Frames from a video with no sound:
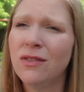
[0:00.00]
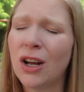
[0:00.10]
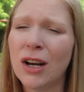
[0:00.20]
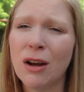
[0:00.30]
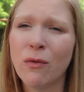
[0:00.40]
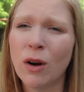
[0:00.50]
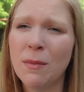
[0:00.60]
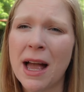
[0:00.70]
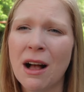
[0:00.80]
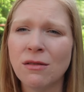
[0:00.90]
thirty or forty
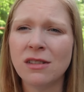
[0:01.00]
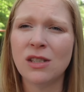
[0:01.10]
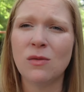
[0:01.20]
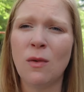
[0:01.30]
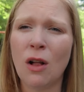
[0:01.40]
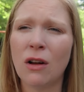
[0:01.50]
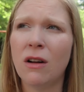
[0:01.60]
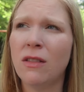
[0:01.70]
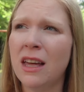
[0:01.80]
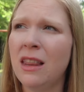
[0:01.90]
pounds
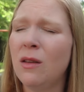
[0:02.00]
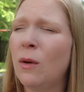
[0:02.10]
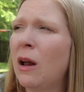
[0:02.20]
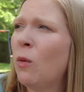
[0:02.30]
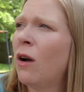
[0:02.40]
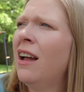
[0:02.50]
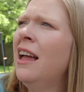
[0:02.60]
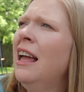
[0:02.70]
smaller than the one I wore it.